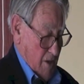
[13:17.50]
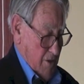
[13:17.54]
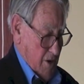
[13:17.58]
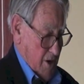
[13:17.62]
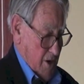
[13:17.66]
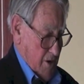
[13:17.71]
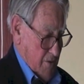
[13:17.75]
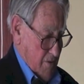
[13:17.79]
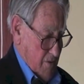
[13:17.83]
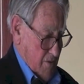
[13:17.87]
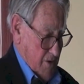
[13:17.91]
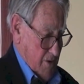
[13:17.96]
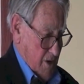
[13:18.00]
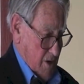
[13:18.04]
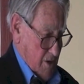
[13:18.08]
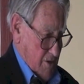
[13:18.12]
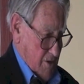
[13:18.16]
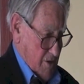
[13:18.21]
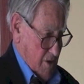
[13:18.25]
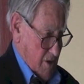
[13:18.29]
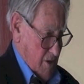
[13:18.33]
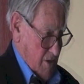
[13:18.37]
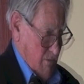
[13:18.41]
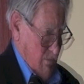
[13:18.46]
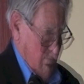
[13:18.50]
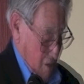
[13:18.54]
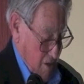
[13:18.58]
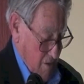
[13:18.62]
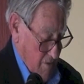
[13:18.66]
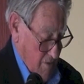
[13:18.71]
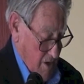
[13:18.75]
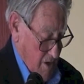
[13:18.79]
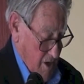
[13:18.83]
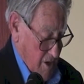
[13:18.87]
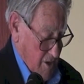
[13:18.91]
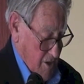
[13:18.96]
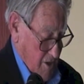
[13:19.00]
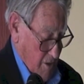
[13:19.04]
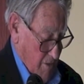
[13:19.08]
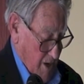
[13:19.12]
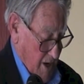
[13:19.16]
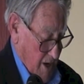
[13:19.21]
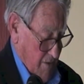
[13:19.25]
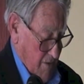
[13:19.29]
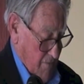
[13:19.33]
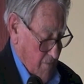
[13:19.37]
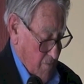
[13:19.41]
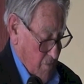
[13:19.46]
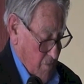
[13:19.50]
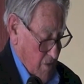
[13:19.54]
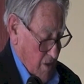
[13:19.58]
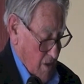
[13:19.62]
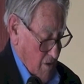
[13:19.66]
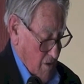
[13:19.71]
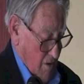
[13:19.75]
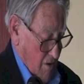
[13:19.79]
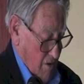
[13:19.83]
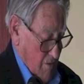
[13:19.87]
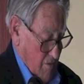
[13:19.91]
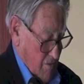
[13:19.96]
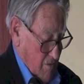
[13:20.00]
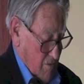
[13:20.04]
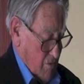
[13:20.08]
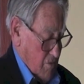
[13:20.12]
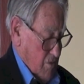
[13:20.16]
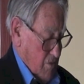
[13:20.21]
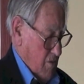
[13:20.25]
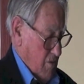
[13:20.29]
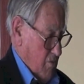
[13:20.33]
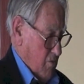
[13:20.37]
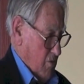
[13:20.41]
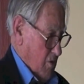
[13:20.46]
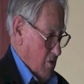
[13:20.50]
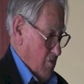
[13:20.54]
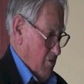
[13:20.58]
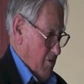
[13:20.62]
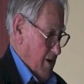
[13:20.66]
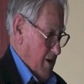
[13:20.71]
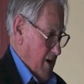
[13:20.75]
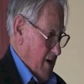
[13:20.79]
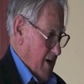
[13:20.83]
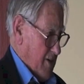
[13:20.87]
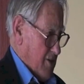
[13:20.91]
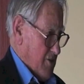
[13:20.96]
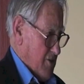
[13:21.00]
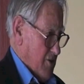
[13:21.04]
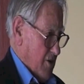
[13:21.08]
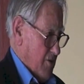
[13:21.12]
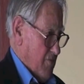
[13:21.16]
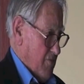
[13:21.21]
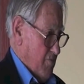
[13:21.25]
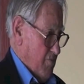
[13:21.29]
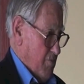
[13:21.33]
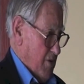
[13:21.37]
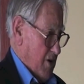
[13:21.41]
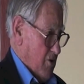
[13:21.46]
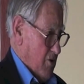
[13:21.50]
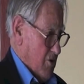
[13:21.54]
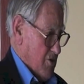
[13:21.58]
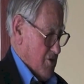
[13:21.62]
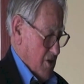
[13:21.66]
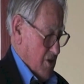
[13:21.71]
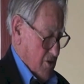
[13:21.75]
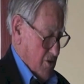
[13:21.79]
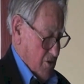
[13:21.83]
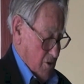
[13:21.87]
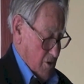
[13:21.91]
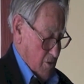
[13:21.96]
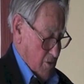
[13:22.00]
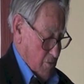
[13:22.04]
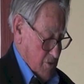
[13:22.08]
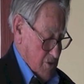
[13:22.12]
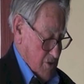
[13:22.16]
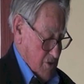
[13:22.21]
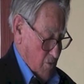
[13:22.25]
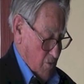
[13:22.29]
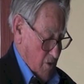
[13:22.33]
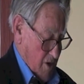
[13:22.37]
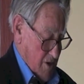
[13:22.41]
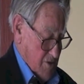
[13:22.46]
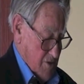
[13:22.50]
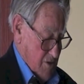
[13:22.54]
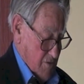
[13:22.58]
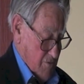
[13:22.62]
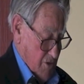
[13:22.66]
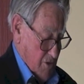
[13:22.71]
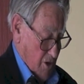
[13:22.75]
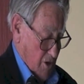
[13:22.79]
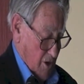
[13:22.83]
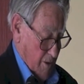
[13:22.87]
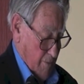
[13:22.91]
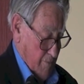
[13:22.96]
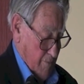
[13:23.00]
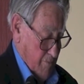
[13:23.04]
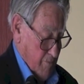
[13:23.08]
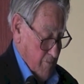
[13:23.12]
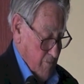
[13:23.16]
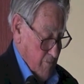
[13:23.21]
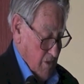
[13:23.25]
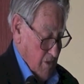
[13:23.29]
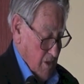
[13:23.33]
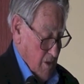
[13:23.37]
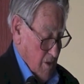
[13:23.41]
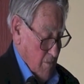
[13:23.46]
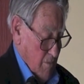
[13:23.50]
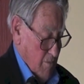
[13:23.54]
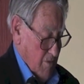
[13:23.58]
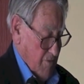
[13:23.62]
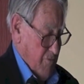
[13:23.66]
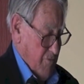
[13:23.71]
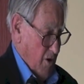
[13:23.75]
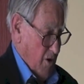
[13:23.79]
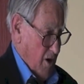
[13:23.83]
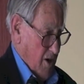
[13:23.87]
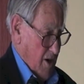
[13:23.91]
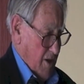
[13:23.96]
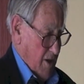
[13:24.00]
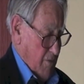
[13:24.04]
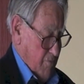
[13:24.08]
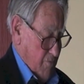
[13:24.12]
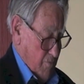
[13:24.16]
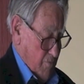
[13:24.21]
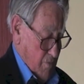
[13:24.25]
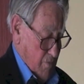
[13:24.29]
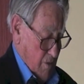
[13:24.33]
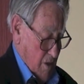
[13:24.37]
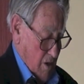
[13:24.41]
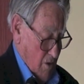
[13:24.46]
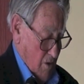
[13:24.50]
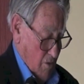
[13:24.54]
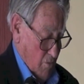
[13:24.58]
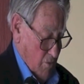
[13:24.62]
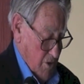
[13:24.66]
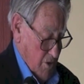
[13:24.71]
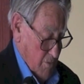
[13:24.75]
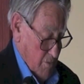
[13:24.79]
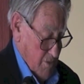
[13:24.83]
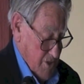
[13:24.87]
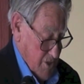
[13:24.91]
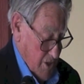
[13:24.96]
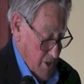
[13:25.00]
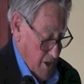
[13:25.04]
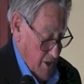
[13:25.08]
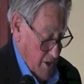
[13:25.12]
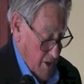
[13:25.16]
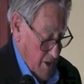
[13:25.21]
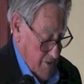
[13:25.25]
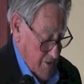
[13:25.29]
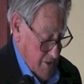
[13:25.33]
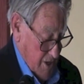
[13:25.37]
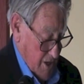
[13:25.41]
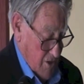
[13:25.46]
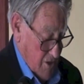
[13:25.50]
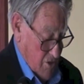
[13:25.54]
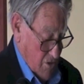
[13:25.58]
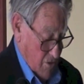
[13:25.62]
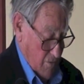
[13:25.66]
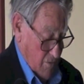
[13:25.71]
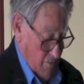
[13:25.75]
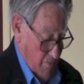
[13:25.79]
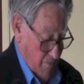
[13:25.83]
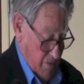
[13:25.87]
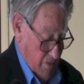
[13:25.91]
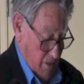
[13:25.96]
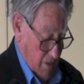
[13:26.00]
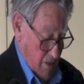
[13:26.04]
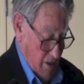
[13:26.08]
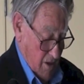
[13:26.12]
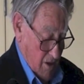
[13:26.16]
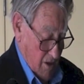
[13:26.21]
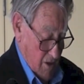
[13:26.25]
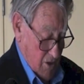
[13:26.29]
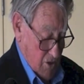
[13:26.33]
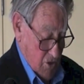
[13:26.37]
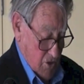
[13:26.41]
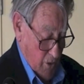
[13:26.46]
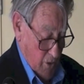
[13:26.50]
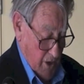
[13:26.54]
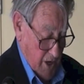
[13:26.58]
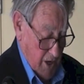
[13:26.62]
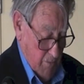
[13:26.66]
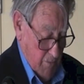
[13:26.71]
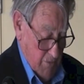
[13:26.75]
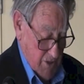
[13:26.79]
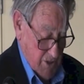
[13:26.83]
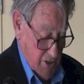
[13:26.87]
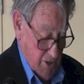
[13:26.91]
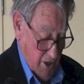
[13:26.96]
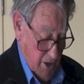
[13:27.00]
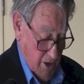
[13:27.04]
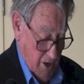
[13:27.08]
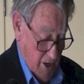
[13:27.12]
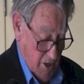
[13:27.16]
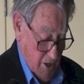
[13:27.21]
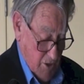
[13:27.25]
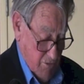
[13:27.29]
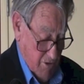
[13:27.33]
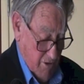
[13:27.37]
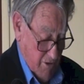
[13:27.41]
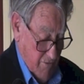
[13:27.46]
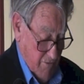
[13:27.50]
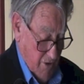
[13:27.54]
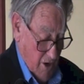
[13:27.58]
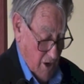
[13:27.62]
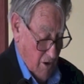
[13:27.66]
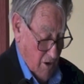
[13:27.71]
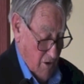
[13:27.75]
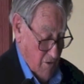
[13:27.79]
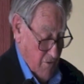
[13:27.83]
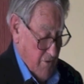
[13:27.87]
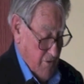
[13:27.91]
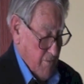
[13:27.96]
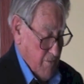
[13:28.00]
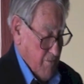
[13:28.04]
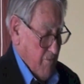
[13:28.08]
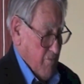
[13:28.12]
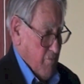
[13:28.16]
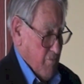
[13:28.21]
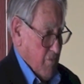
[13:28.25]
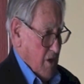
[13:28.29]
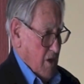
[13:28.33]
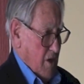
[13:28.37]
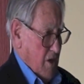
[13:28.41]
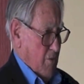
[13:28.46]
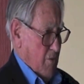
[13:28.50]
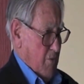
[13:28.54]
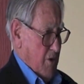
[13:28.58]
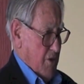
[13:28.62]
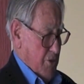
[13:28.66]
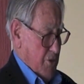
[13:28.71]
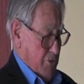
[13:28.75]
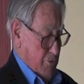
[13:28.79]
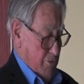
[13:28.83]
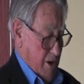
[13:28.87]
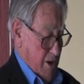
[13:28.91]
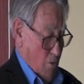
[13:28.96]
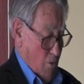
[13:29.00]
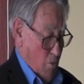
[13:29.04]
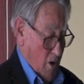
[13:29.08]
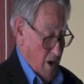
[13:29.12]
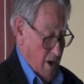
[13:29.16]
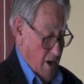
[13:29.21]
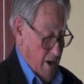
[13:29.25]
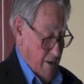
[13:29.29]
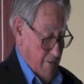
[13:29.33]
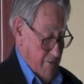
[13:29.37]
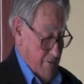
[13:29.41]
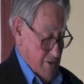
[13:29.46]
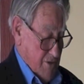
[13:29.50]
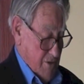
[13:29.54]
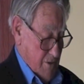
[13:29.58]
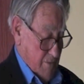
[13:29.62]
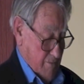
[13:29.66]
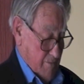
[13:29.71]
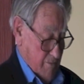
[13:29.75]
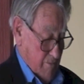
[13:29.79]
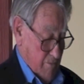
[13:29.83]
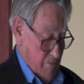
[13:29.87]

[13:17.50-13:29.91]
that, that the air command were reluctant because they thought it was a waste of time. But finally, with the mosquitoes, they took 20 mosquitoes were involved. They went three waves,